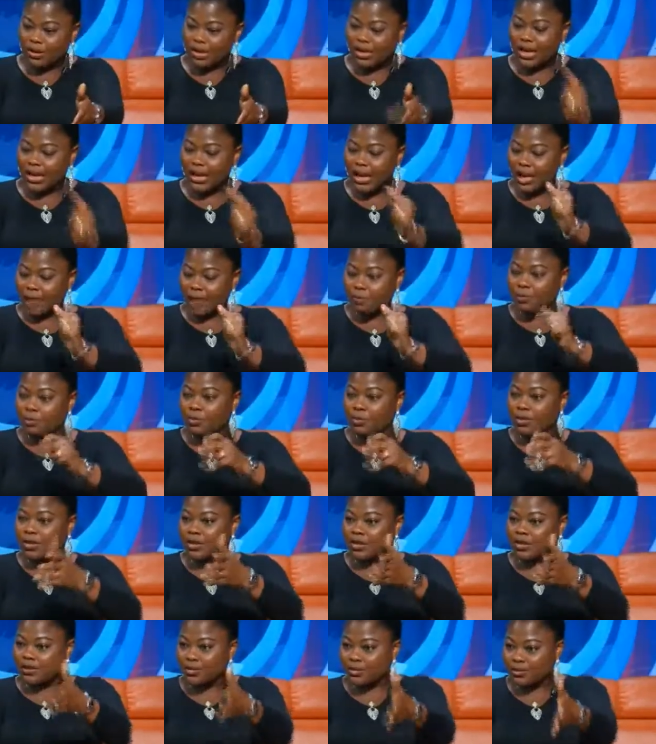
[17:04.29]
can I help you with
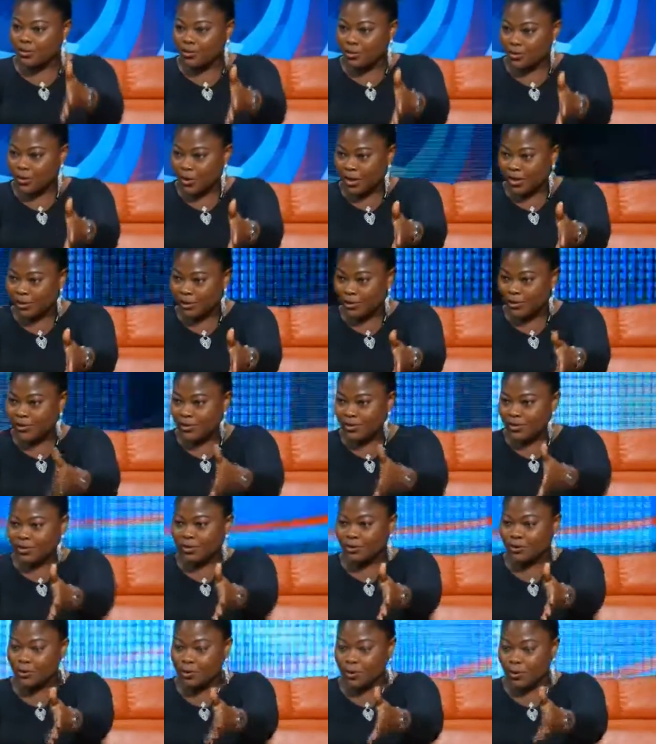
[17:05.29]
this? Okay,
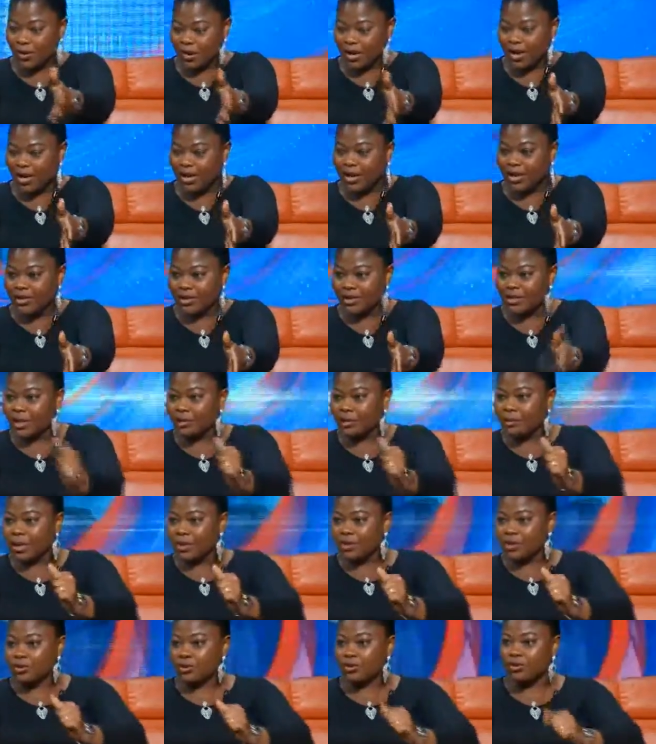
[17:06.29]
just don't worry, take
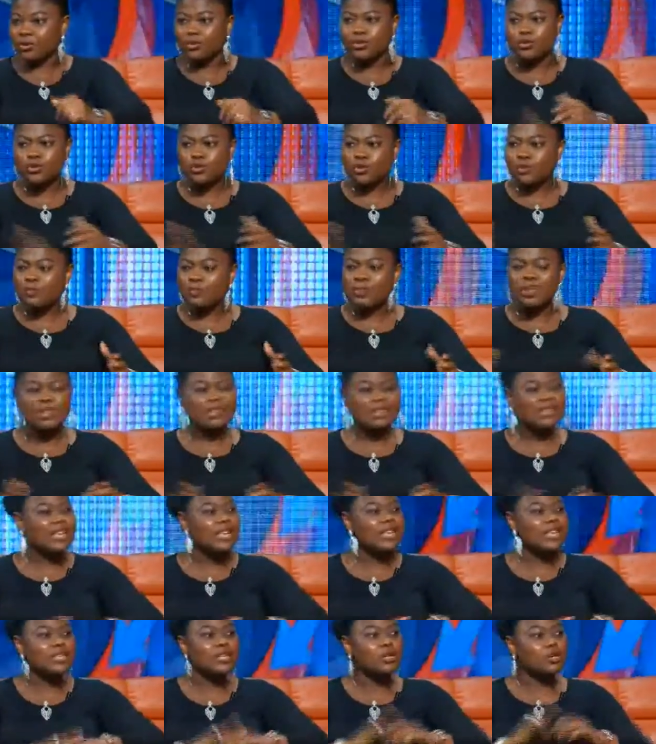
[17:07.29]
my turn or something.
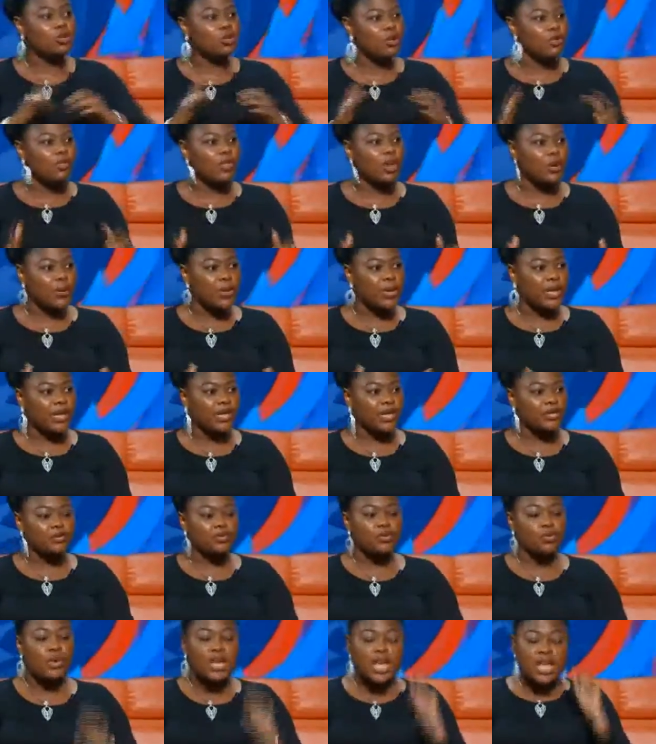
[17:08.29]
There's a lot that we can
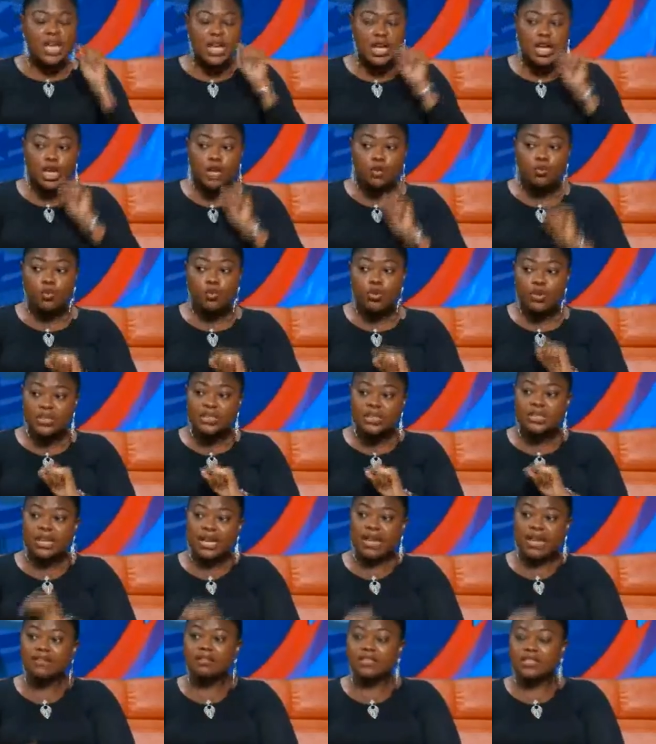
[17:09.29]
do. It wasn't
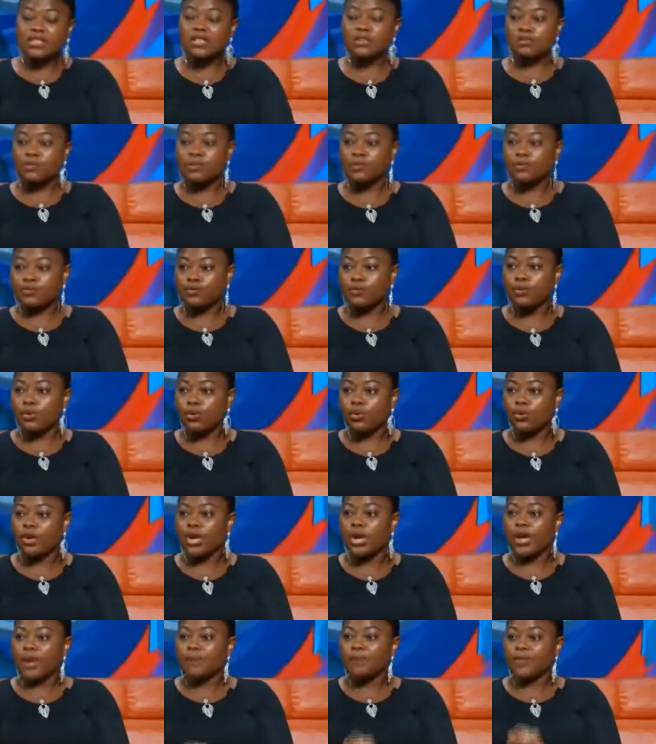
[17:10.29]
like this before.
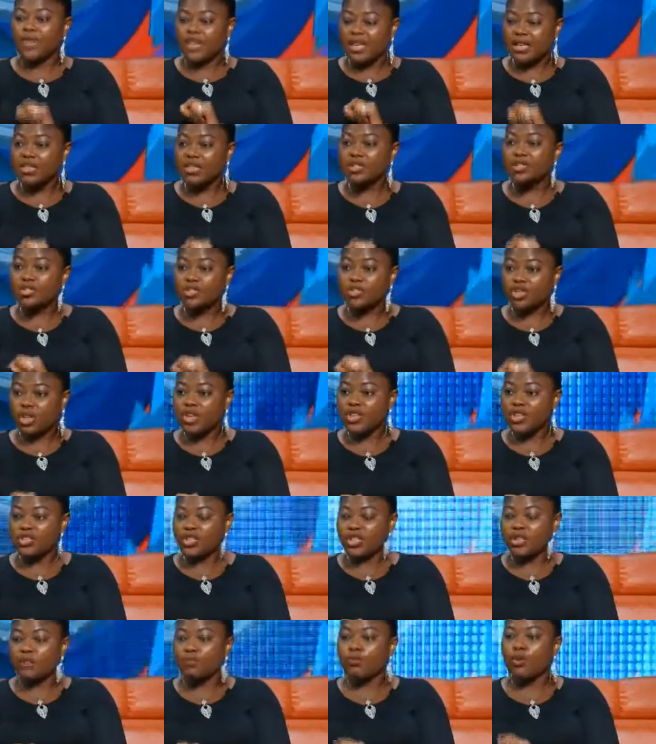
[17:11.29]
It is
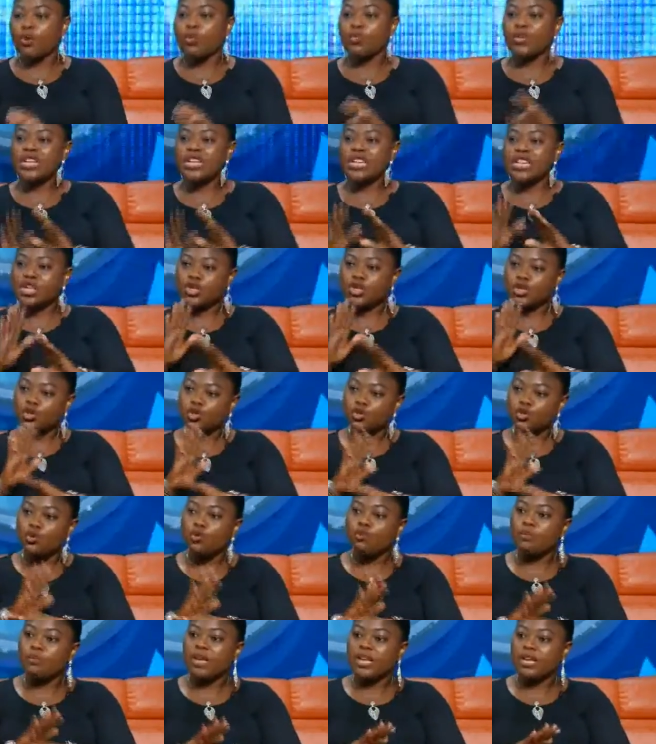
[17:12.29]
changing, but we need
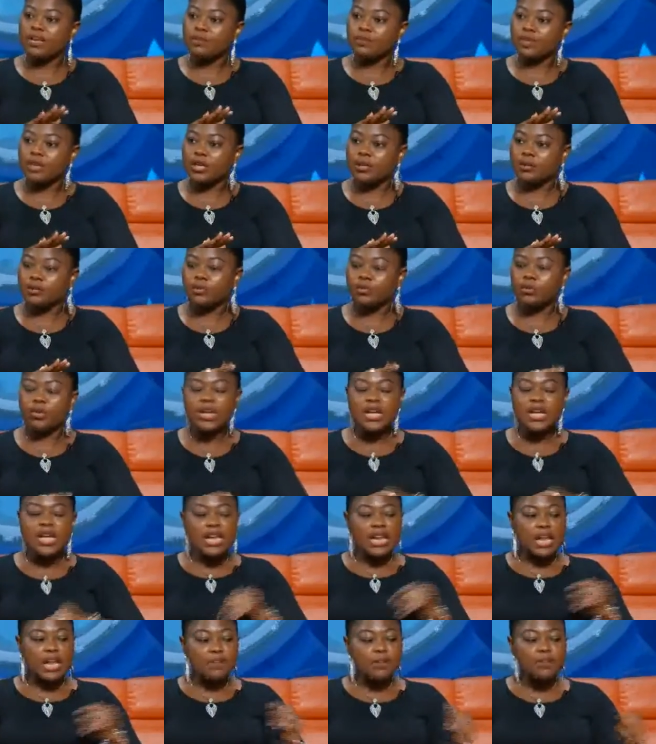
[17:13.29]
so many people.
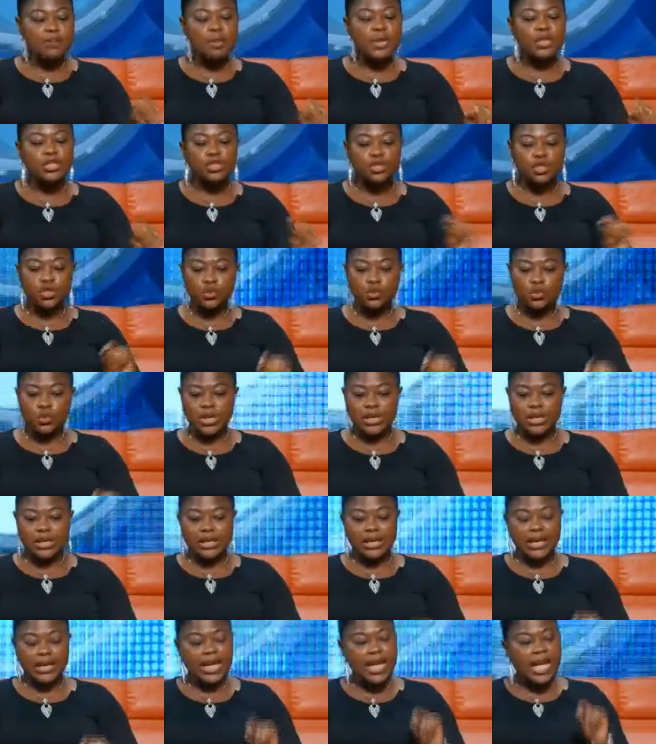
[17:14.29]
Let me mention
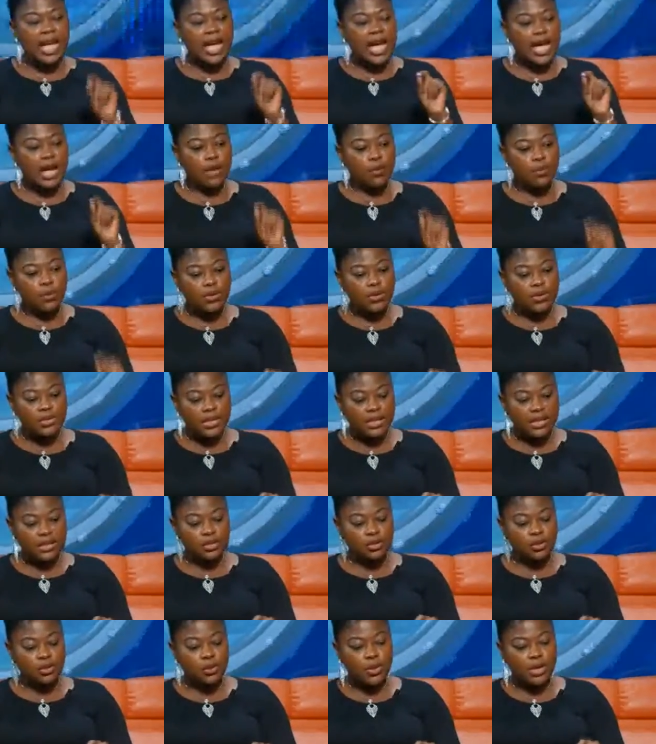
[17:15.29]
quickly, I was at
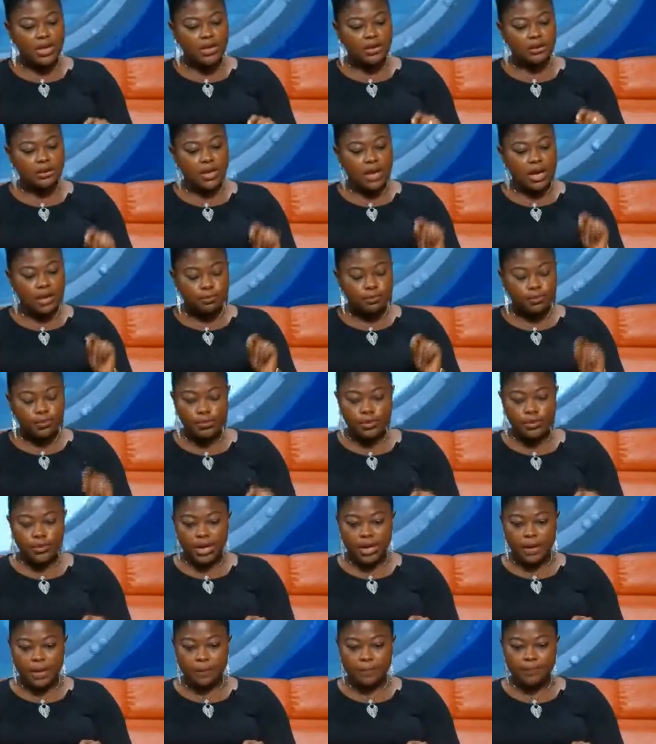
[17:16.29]
a UN
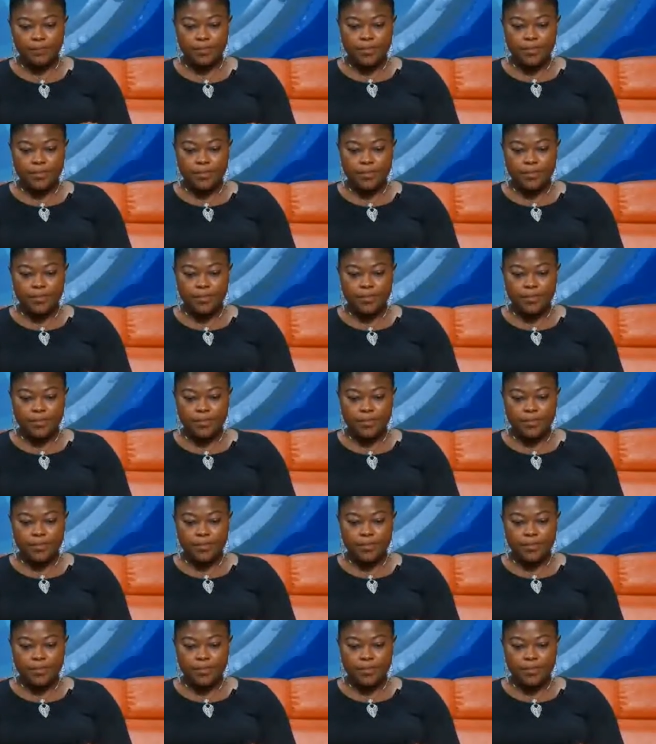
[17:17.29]
program